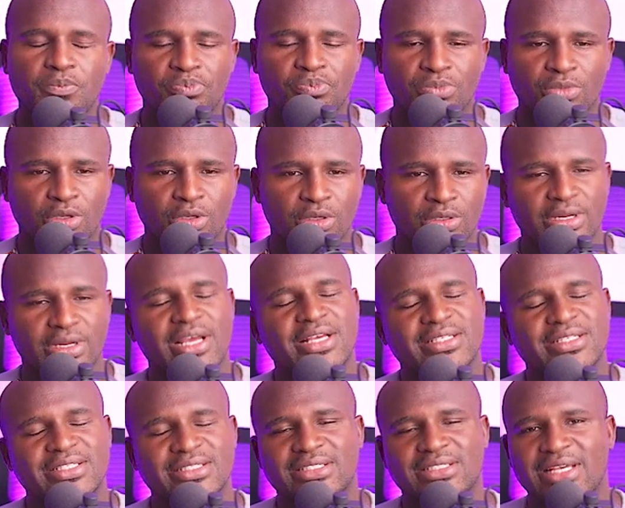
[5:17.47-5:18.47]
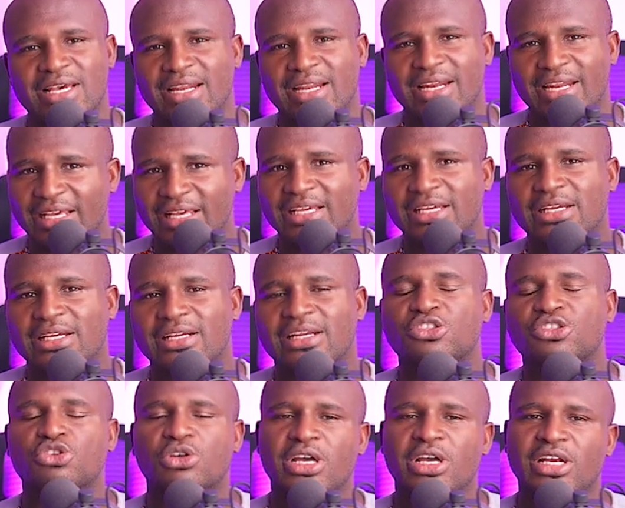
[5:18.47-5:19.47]
There's a link that you
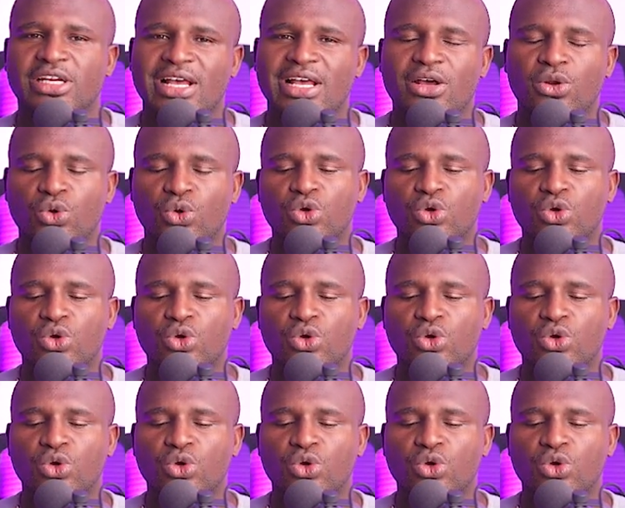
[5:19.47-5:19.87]
can download